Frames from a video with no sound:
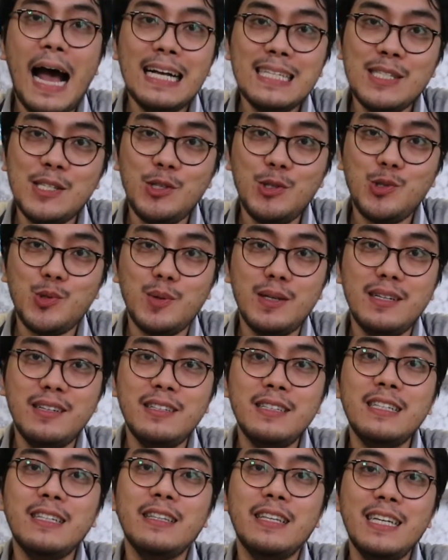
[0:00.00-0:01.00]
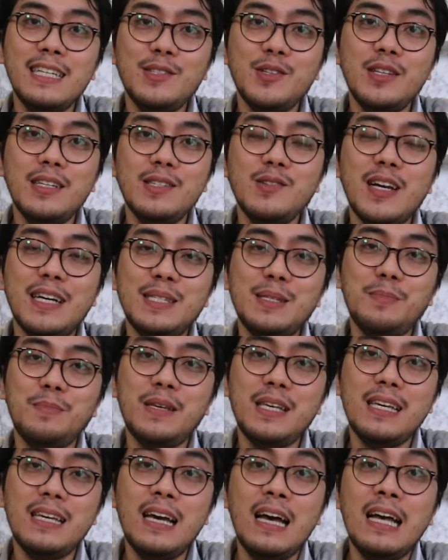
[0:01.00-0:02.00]
As usual, the link to this
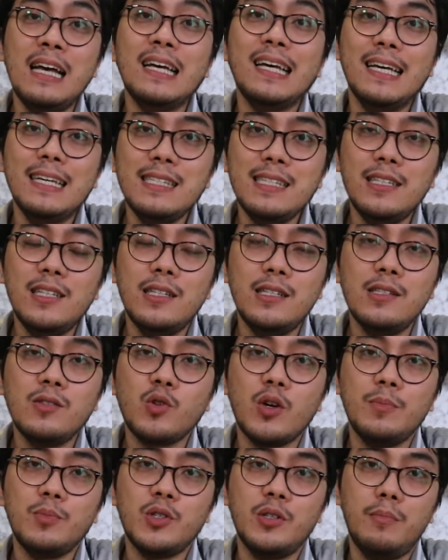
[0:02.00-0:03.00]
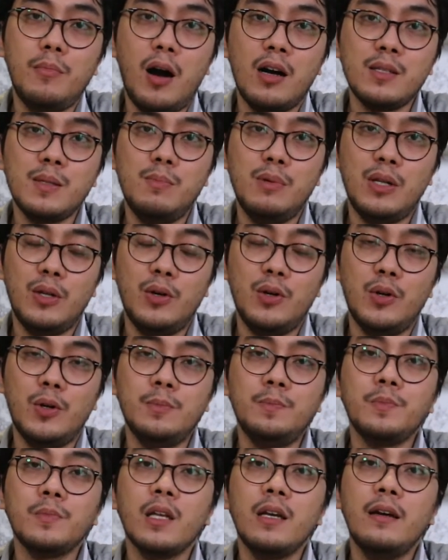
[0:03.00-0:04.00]
recipe is in the description box below.
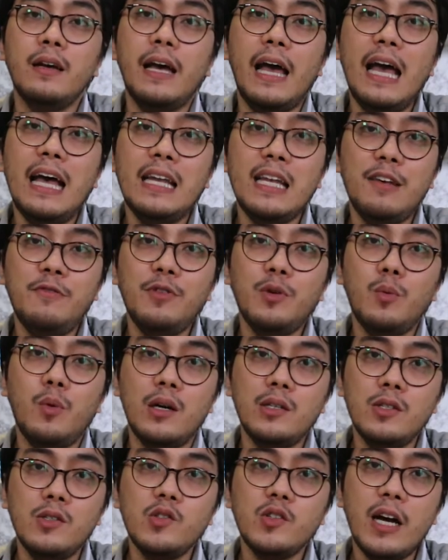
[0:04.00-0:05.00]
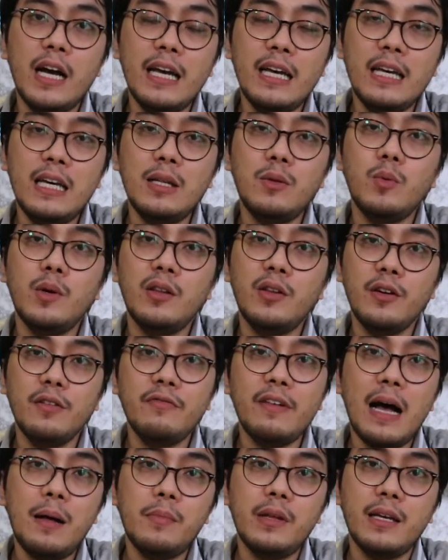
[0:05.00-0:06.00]
And if you want to try it with your
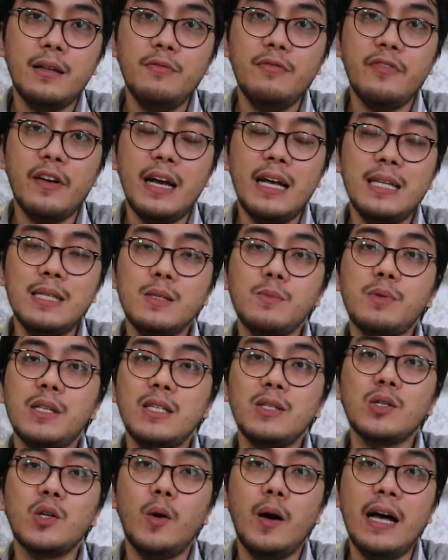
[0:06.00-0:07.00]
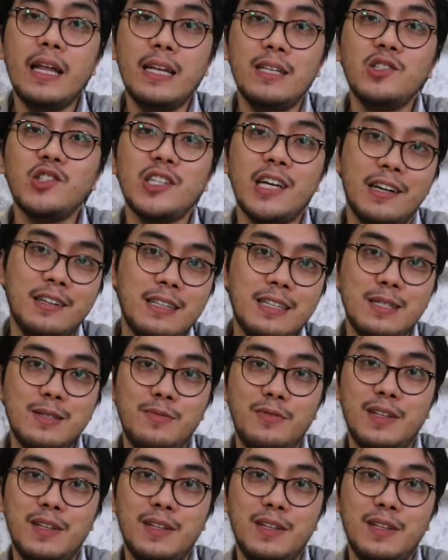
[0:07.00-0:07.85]
family and friends, please go ahead and share this